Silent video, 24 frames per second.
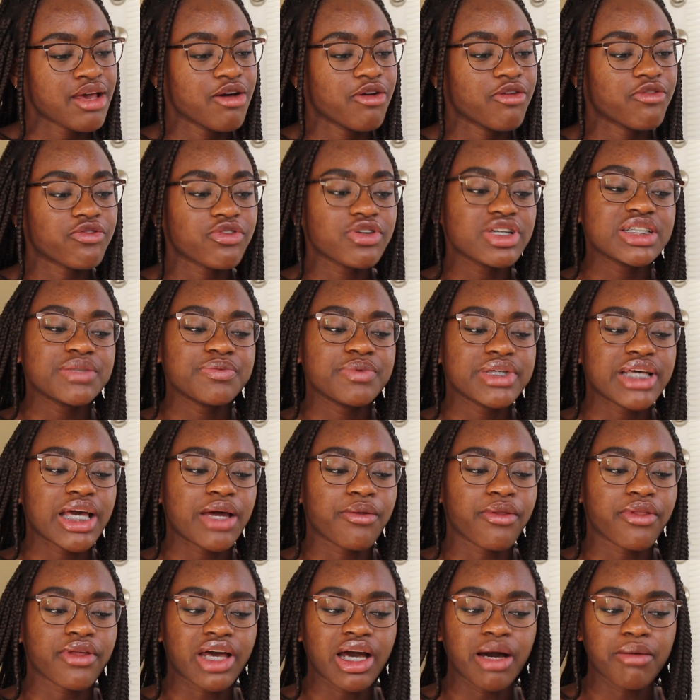First began
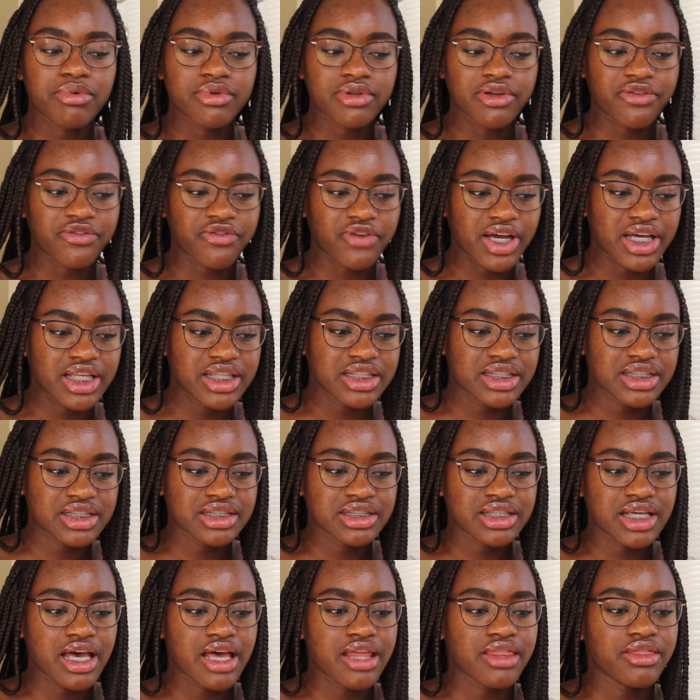with a couple of friends,
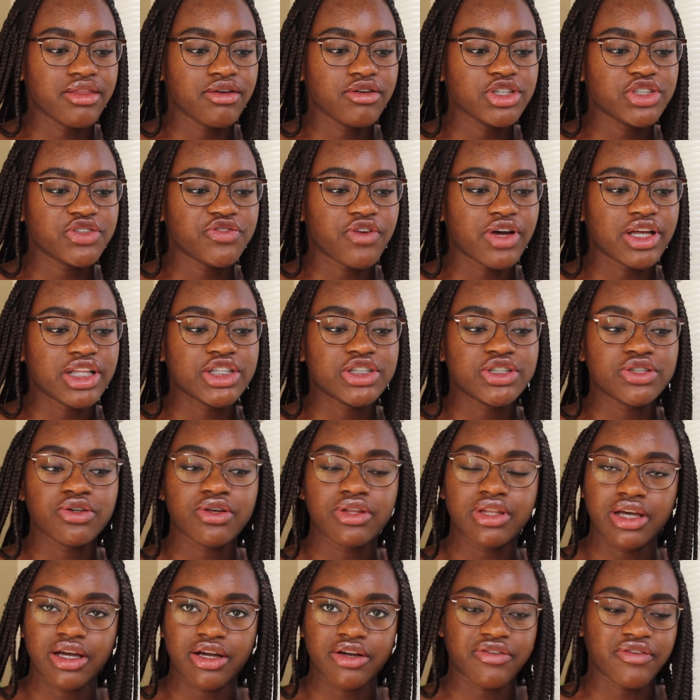and those friends
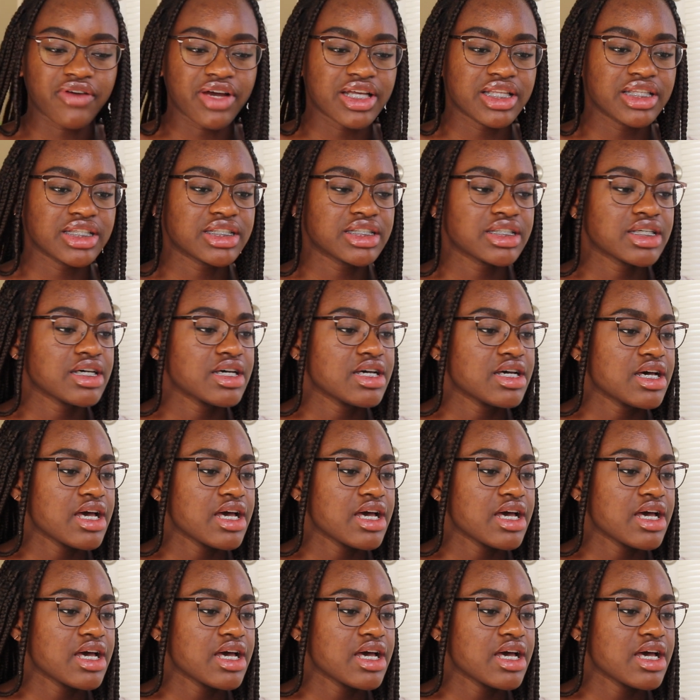told their friends.